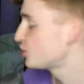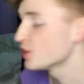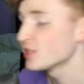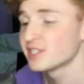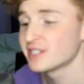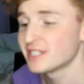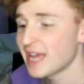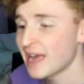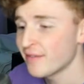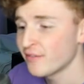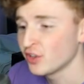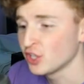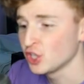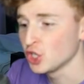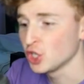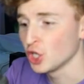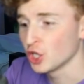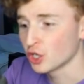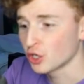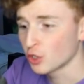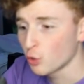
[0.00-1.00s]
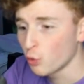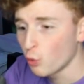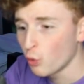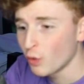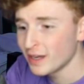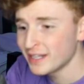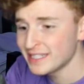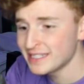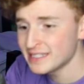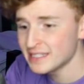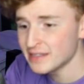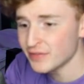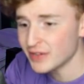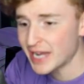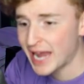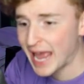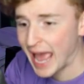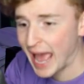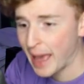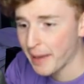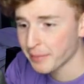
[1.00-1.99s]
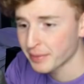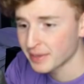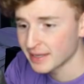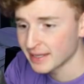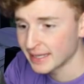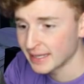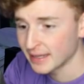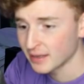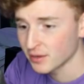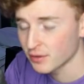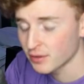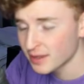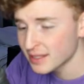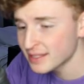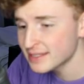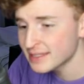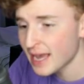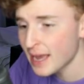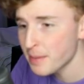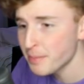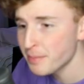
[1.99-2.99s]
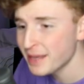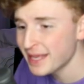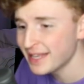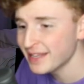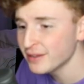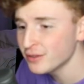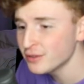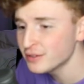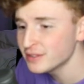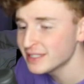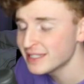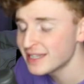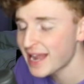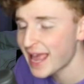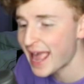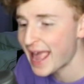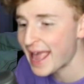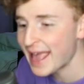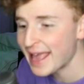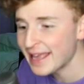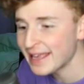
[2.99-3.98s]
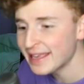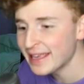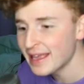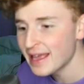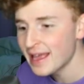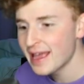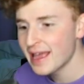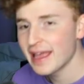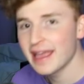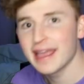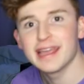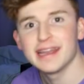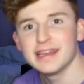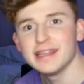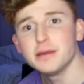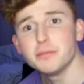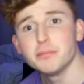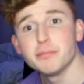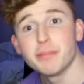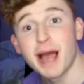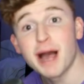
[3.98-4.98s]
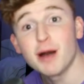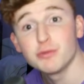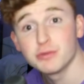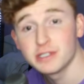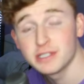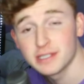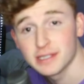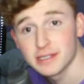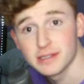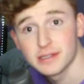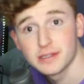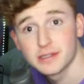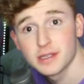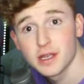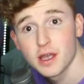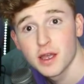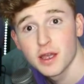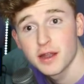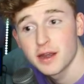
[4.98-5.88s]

Just have a look. What is even happening here? This guy peeled an egg and it bounces.